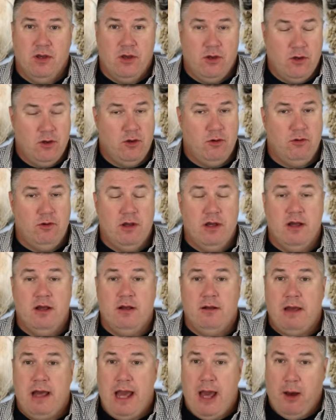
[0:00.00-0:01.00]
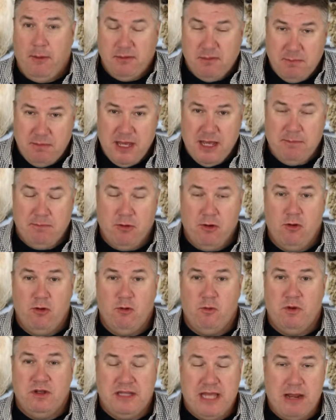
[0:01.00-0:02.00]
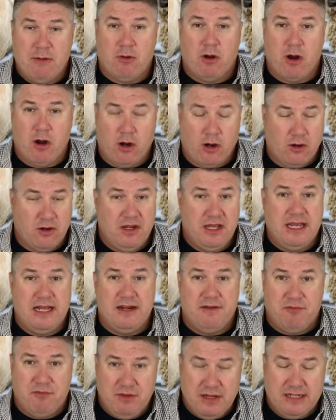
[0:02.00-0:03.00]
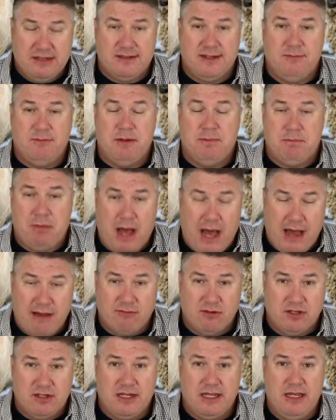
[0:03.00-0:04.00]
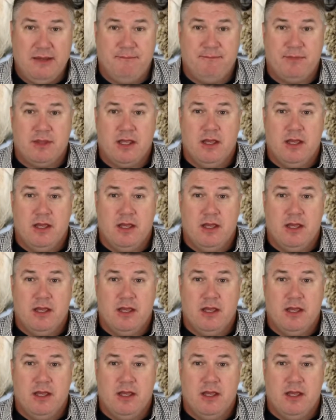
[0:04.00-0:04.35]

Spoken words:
who helped people when they were hurting and afflicted with poverty,